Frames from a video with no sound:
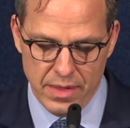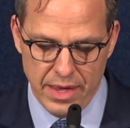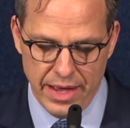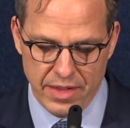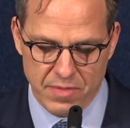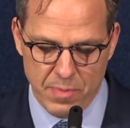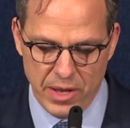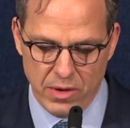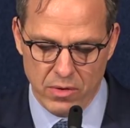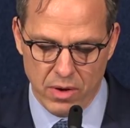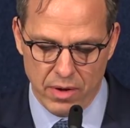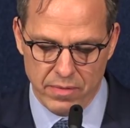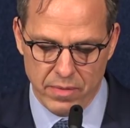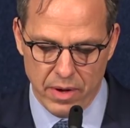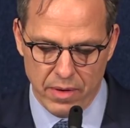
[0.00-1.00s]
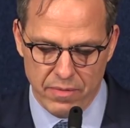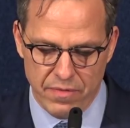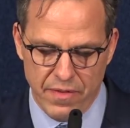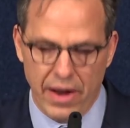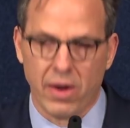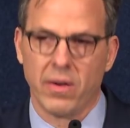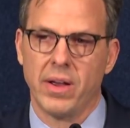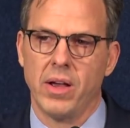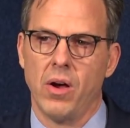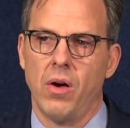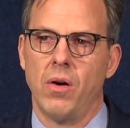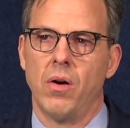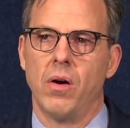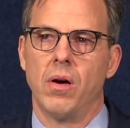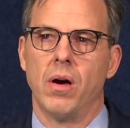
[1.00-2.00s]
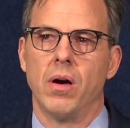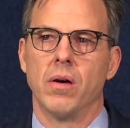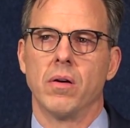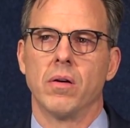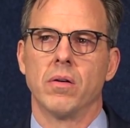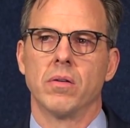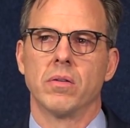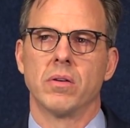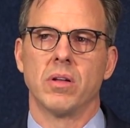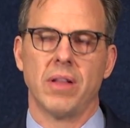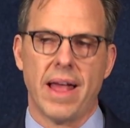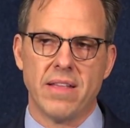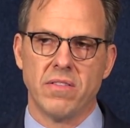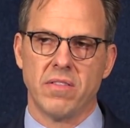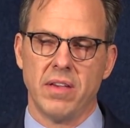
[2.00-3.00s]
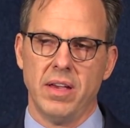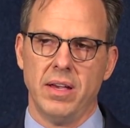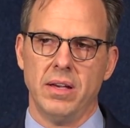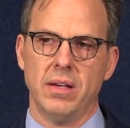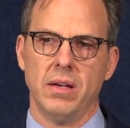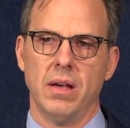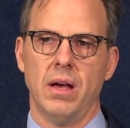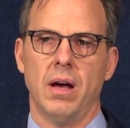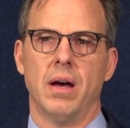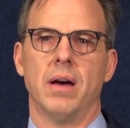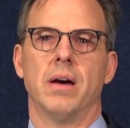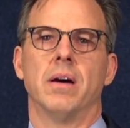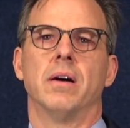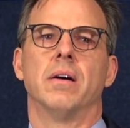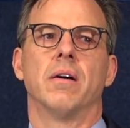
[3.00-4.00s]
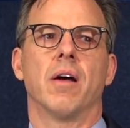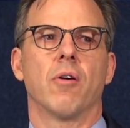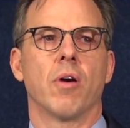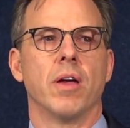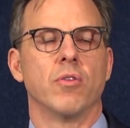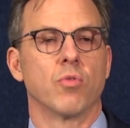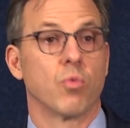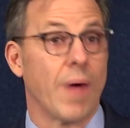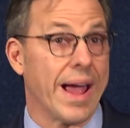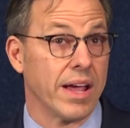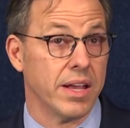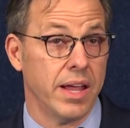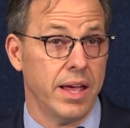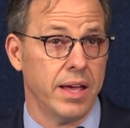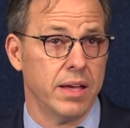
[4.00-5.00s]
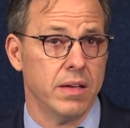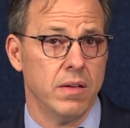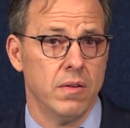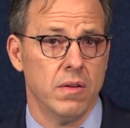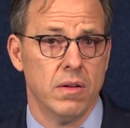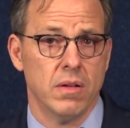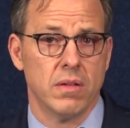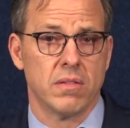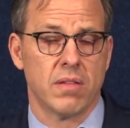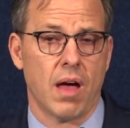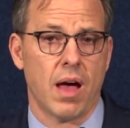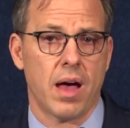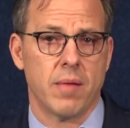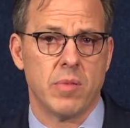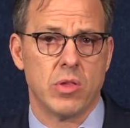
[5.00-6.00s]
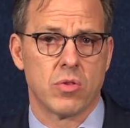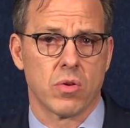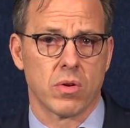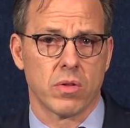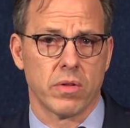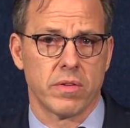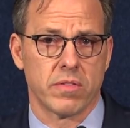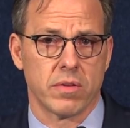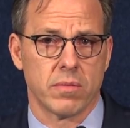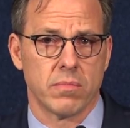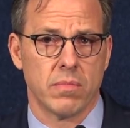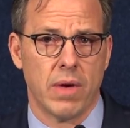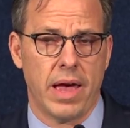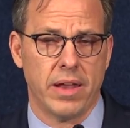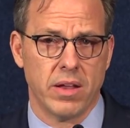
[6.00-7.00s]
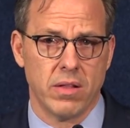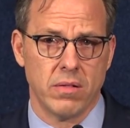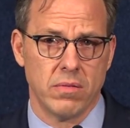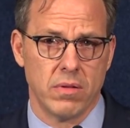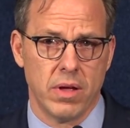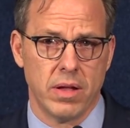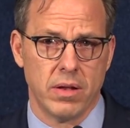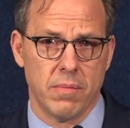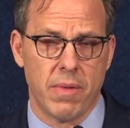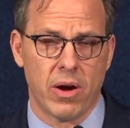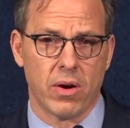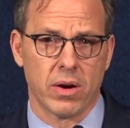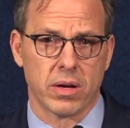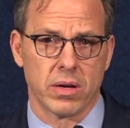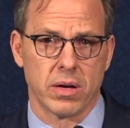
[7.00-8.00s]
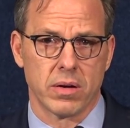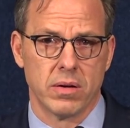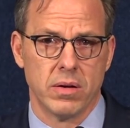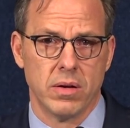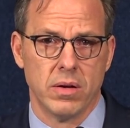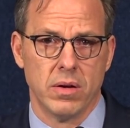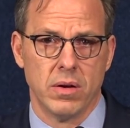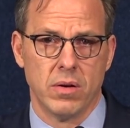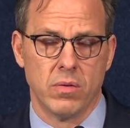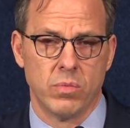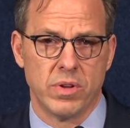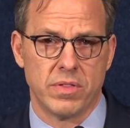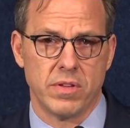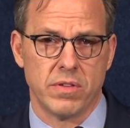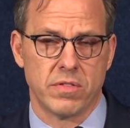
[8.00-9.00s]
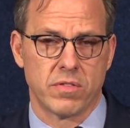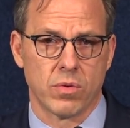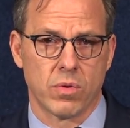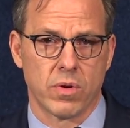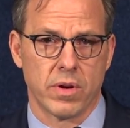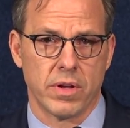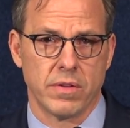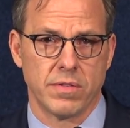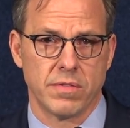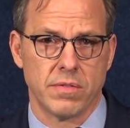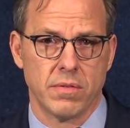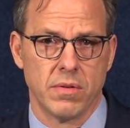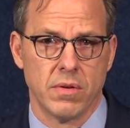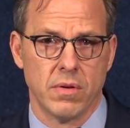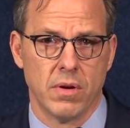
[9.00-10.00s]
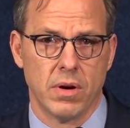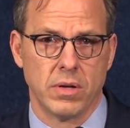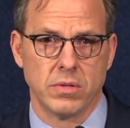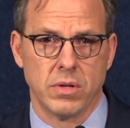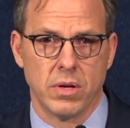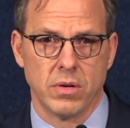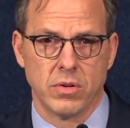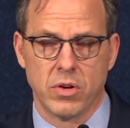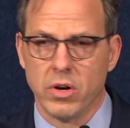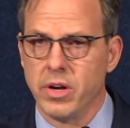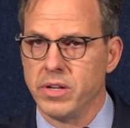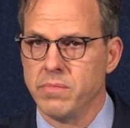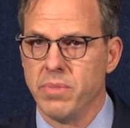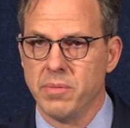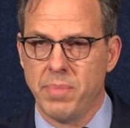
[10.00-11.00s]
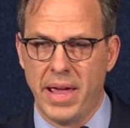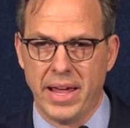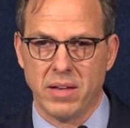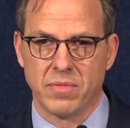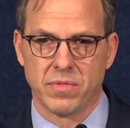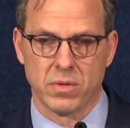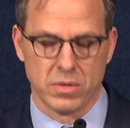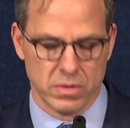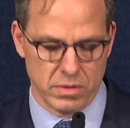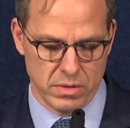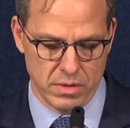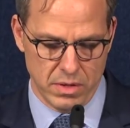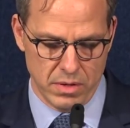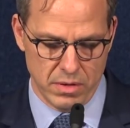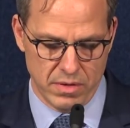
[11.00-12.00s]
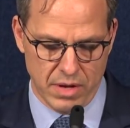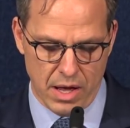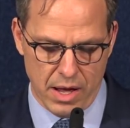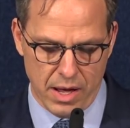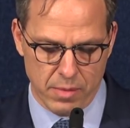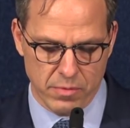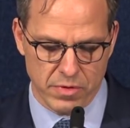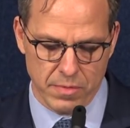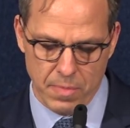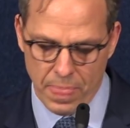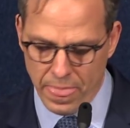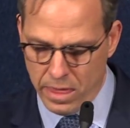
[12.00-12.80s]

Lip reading: It's been a very cleansing and reckoning time in journalism and in America with these stories. Good but painful times.